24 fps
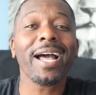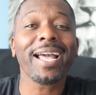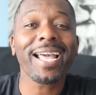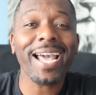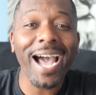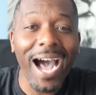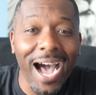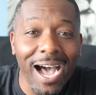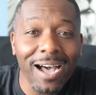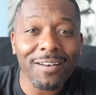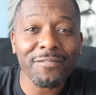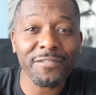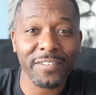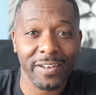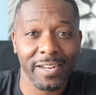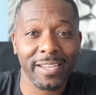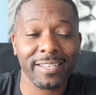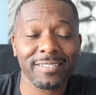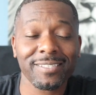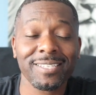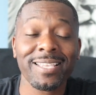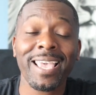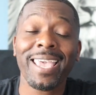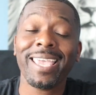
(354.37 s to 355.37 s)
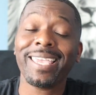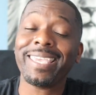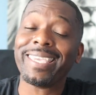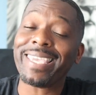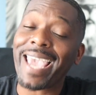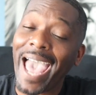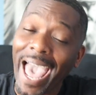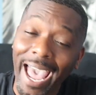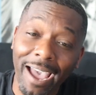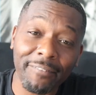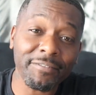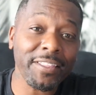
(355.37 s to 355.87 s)
confidence. You
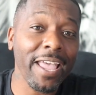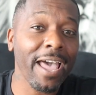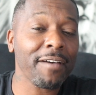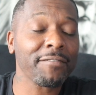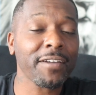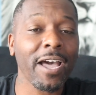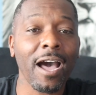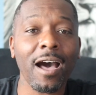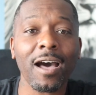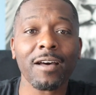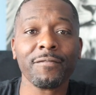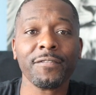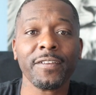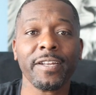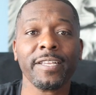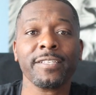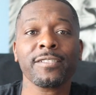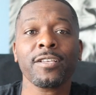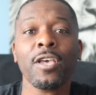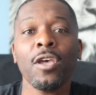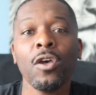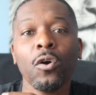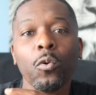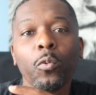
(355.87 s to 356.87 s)
have to have confidence.